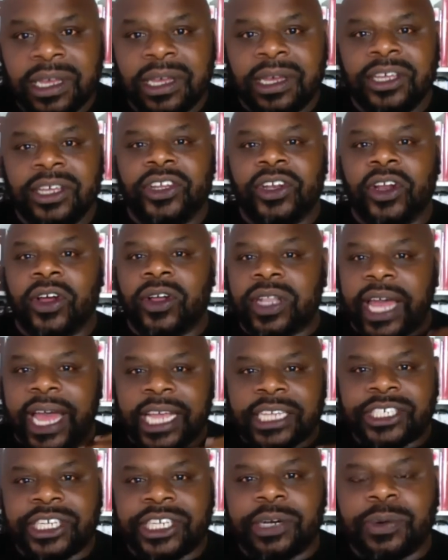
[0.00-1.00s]
You know,
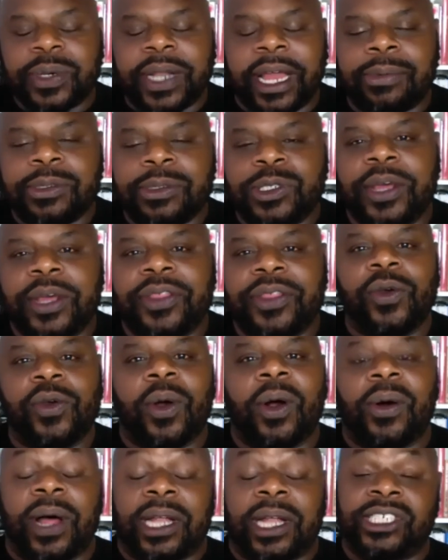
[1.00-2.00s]
last year when I was with you
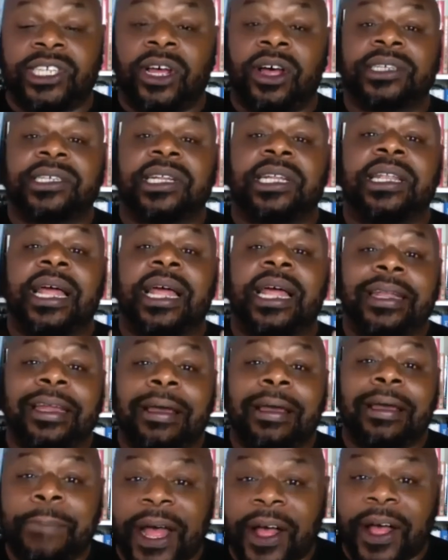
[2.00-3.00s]
all, I talked a lot
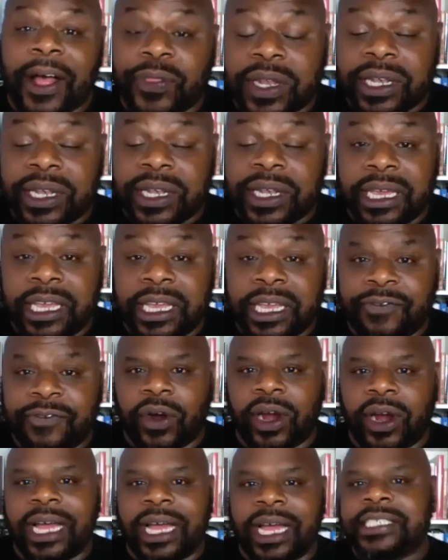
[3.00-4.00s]
about the need
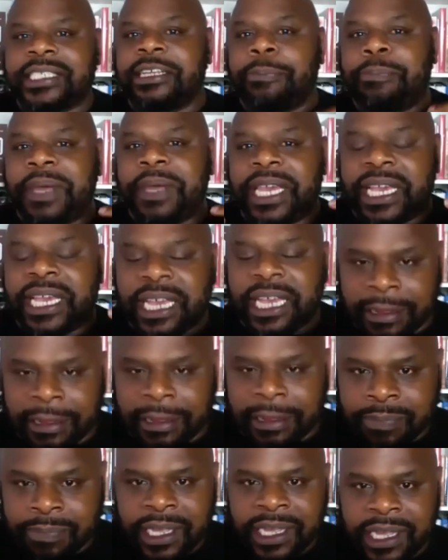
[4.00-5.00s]
for us to become.